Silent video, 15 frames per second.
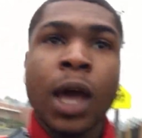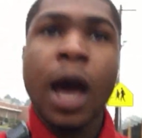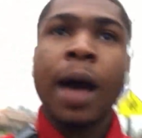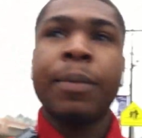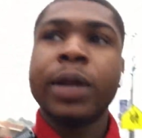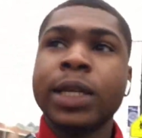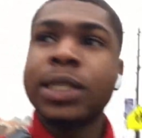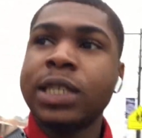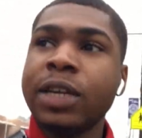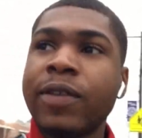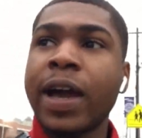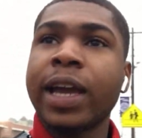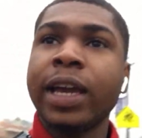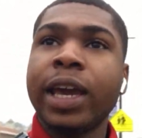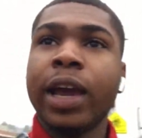I'm gonna see if
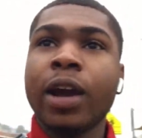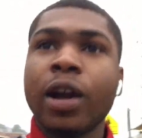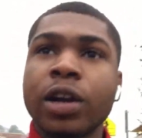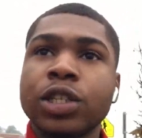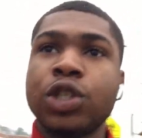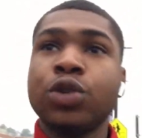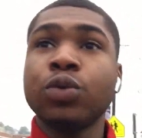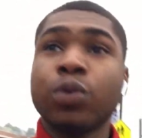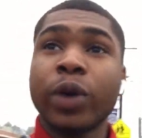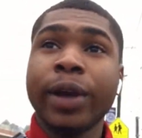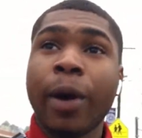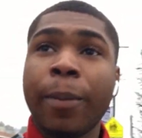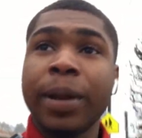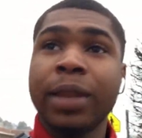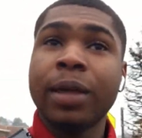I can get her to
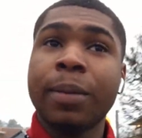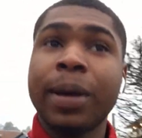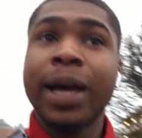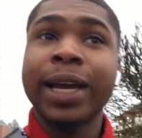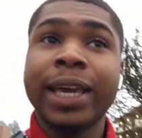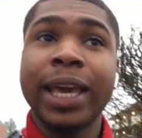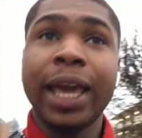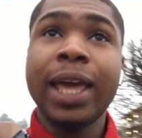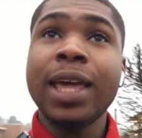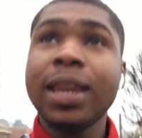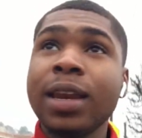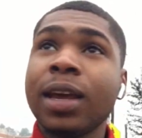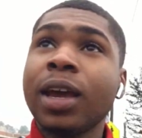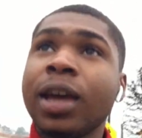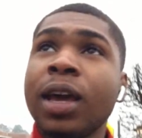reopen them
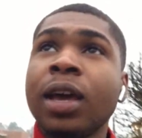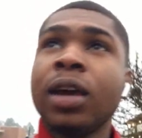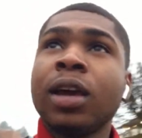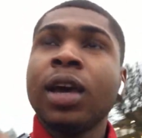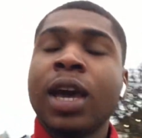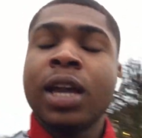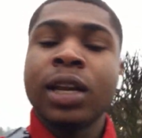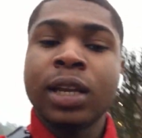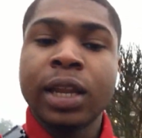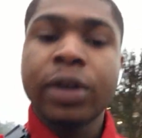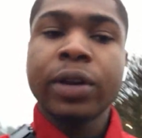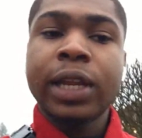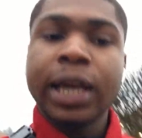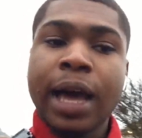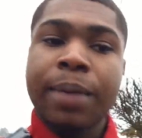again. And
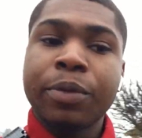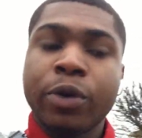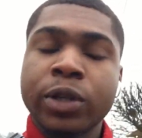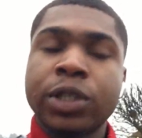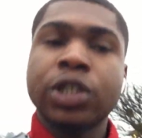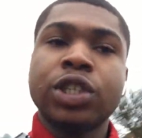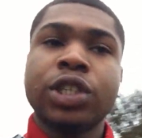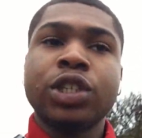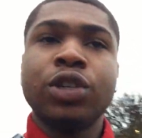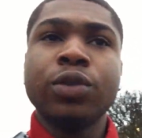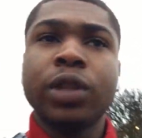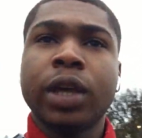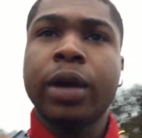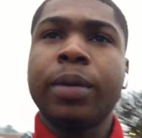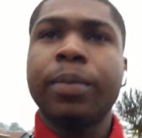literally, I'm going to just do
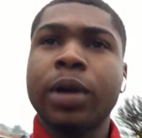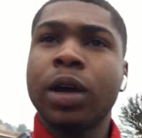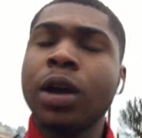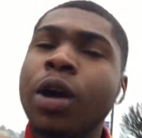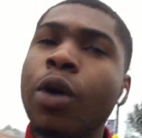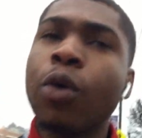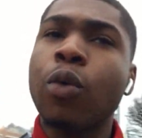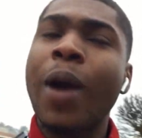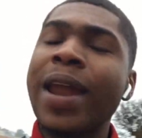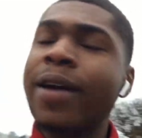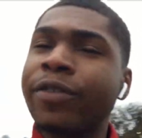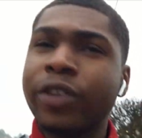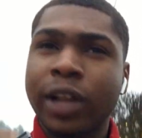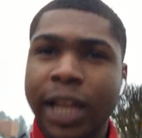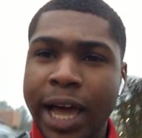them right
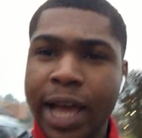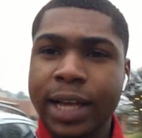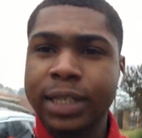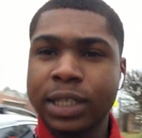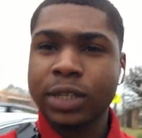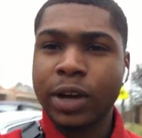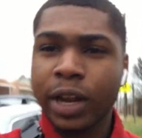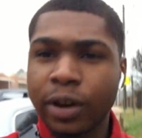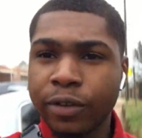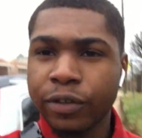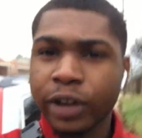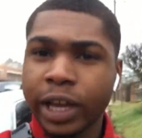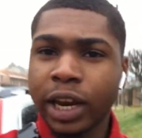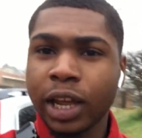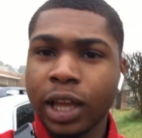after class so I don't
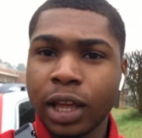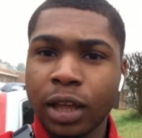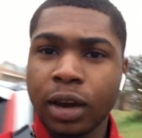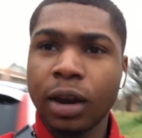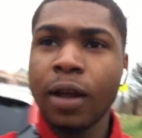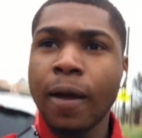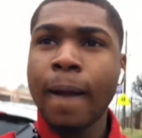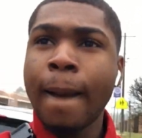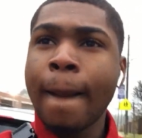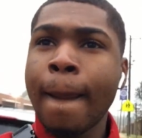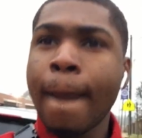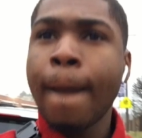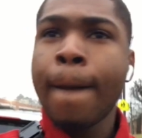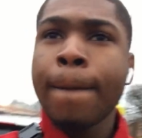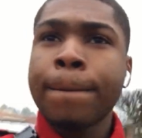forget again.
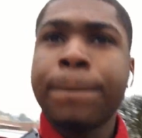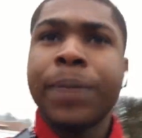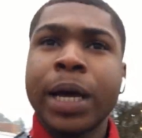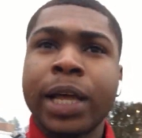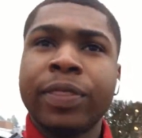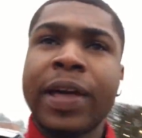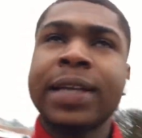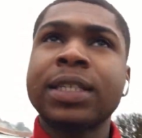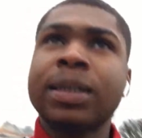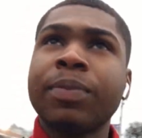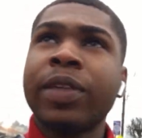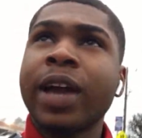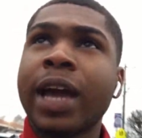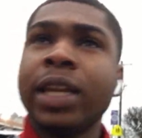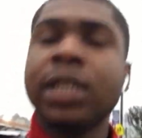But that's
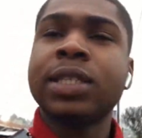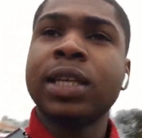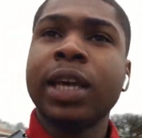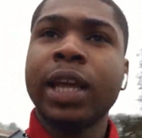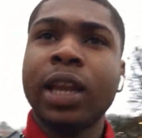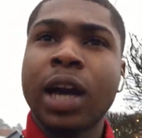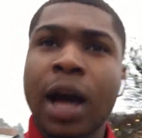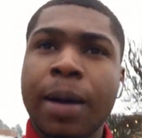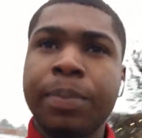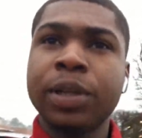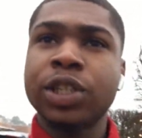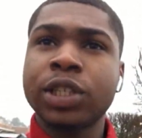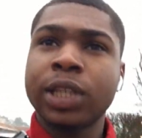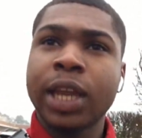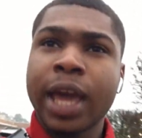something I need to get
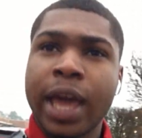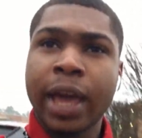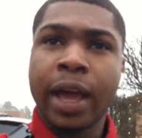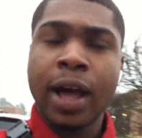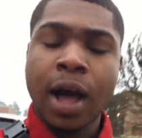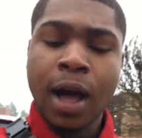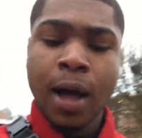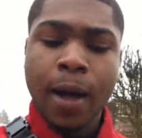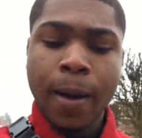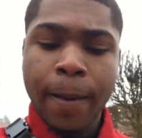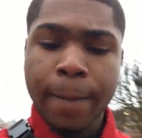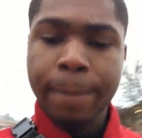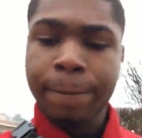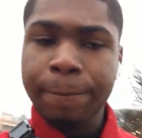accomplished today. I